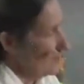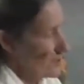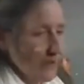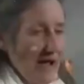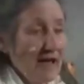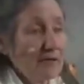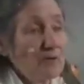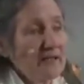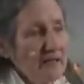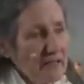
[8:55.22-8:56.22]
So how do
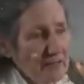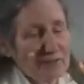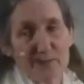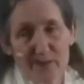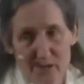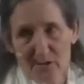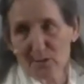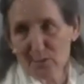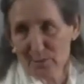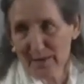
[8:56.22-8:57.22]
we heal from
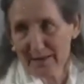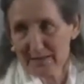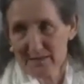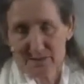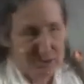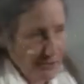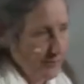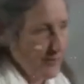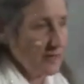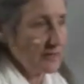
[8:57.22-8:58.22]
irritable bowel syndrome?